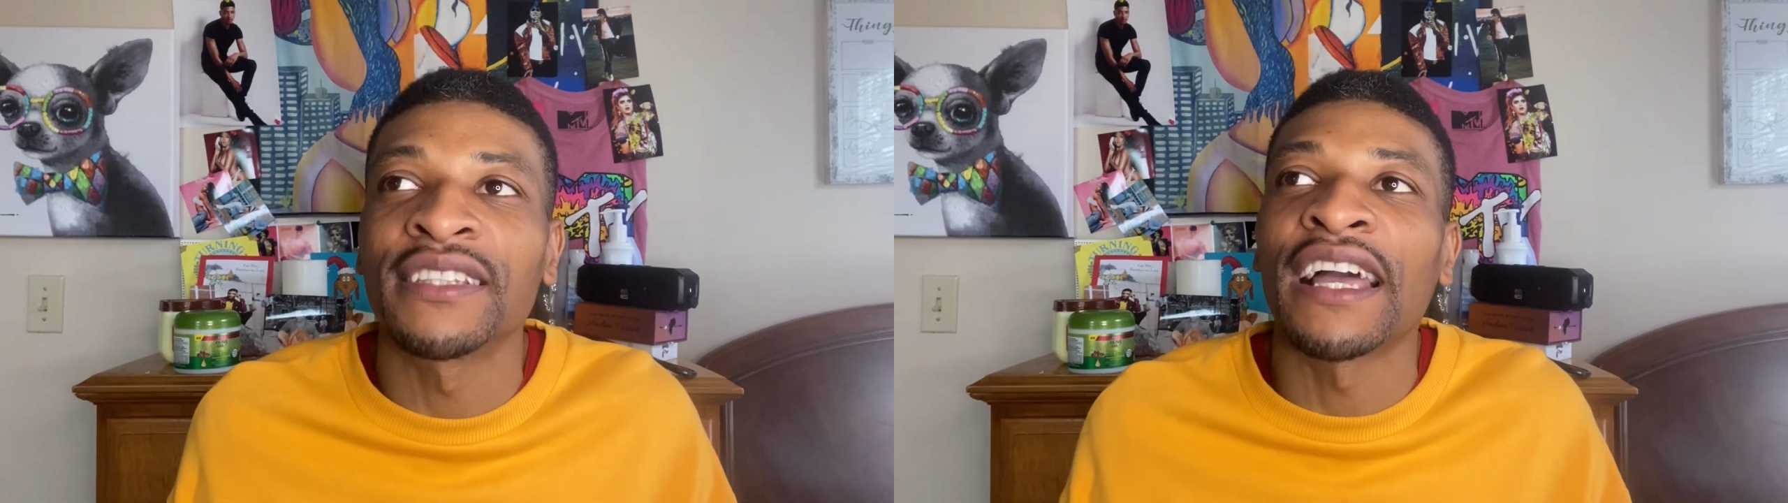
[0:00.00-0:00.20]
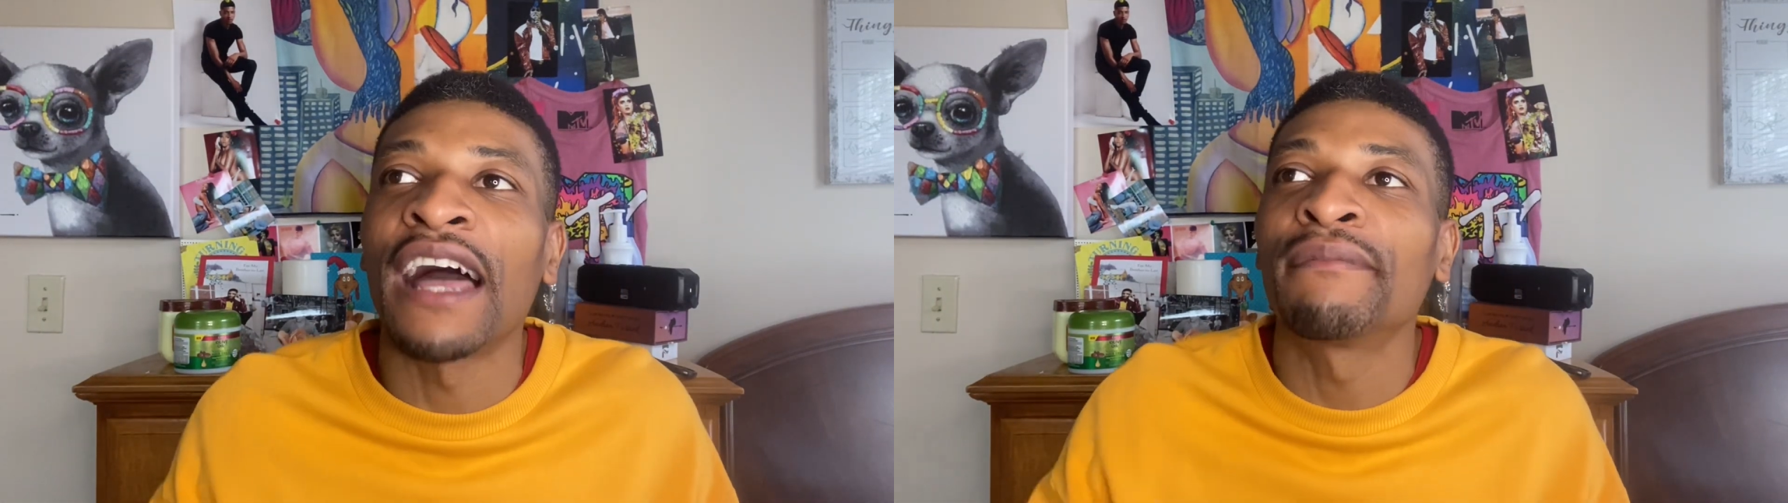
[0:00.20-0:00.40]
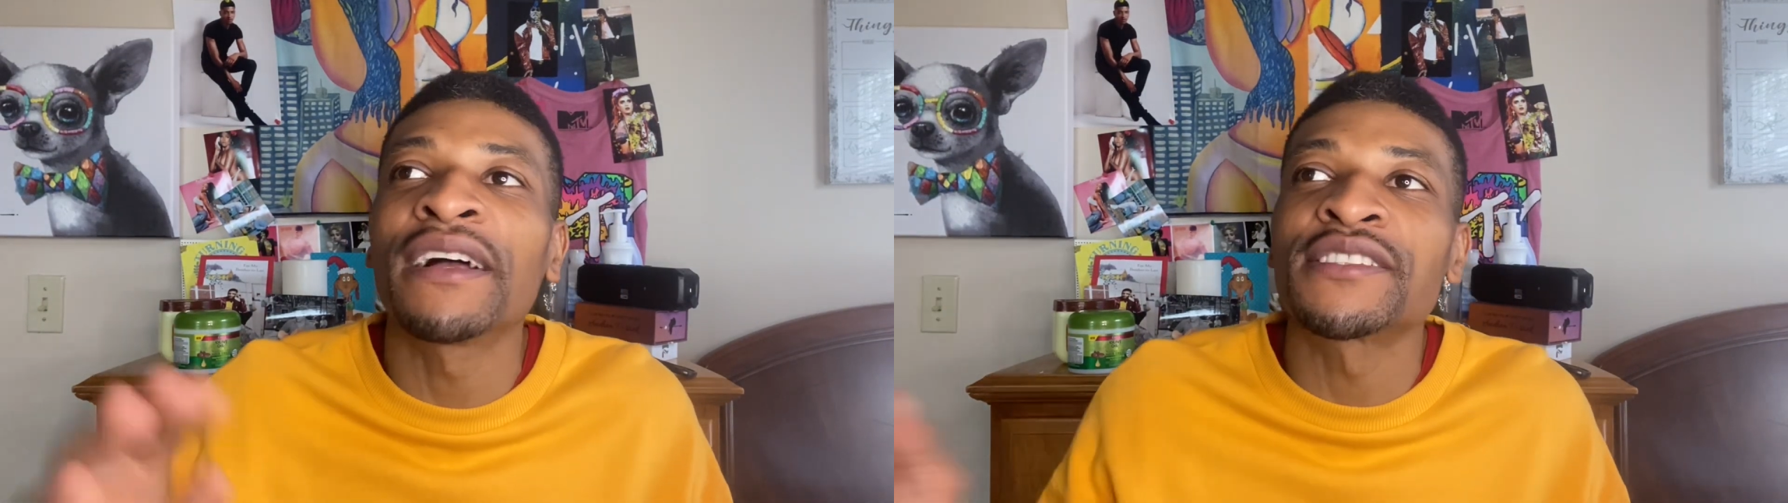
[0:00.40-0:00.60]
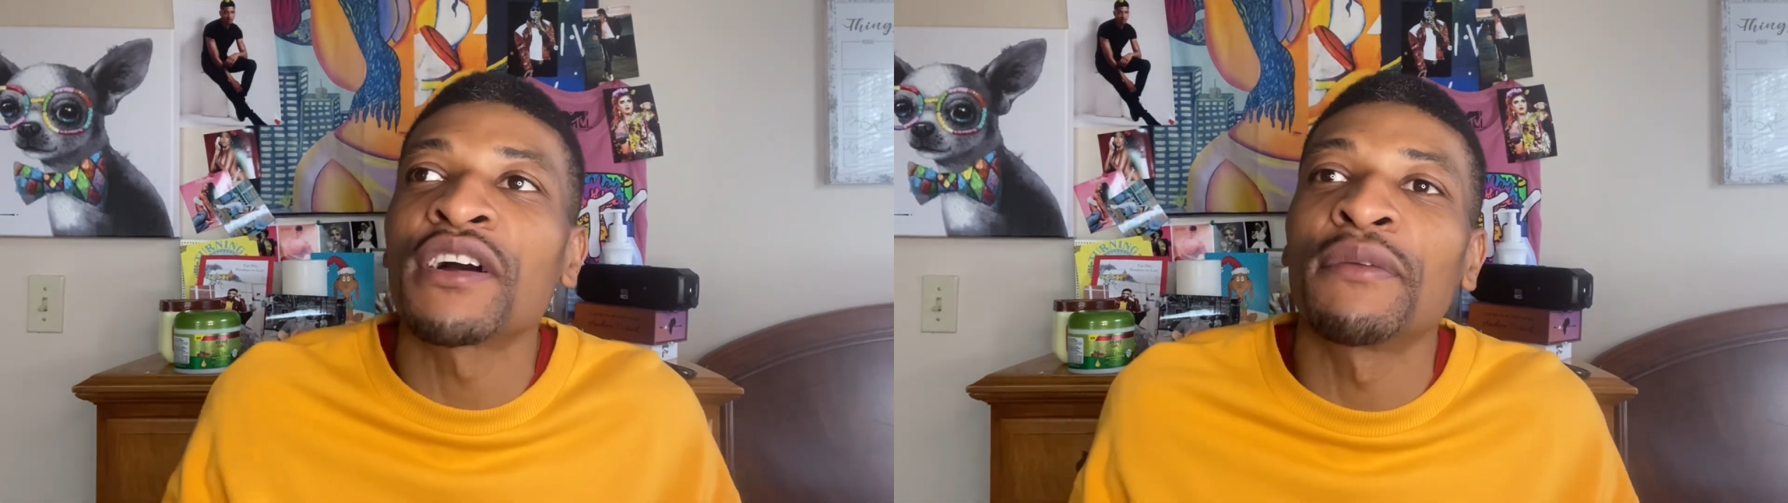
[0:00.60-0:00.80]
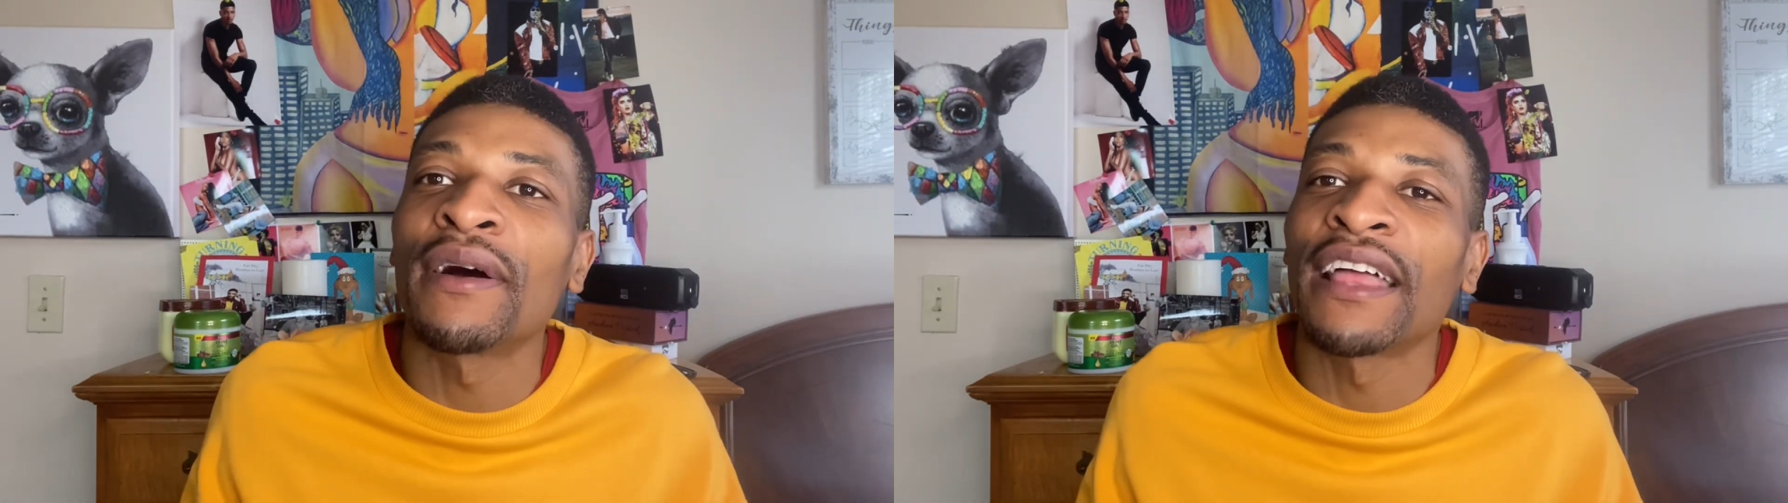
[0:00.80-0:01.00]
Like, I'm not
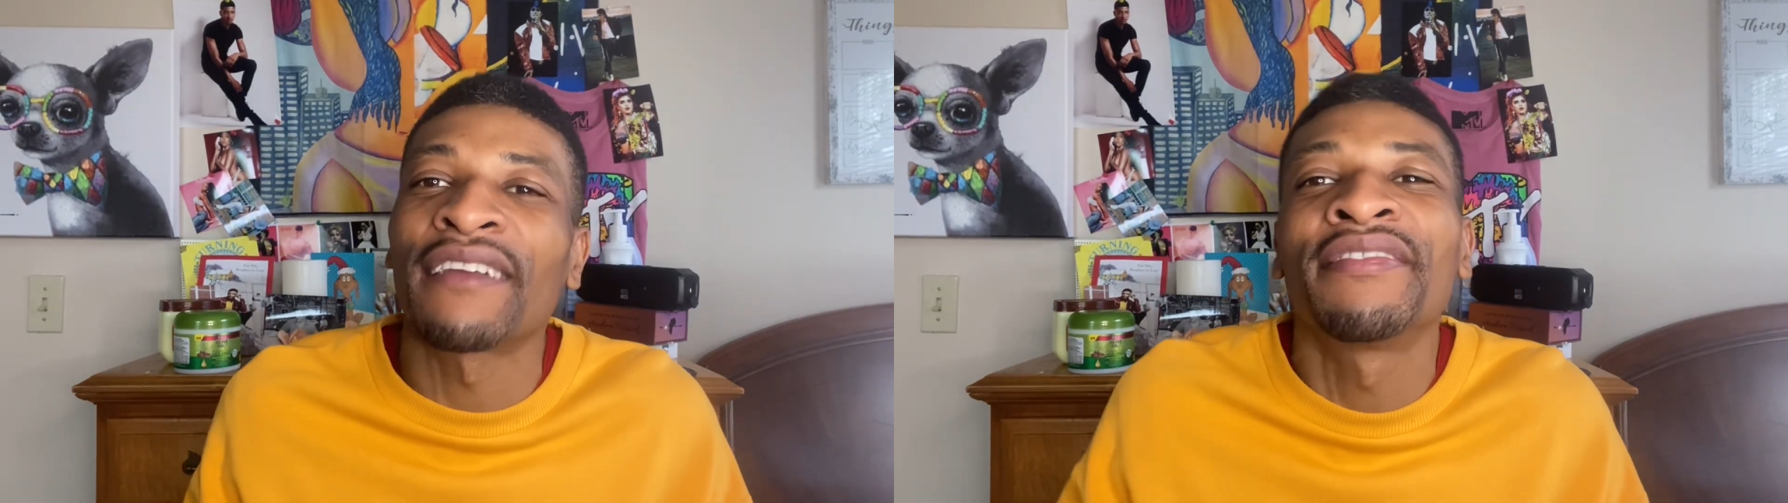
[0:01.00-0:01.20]
talking about like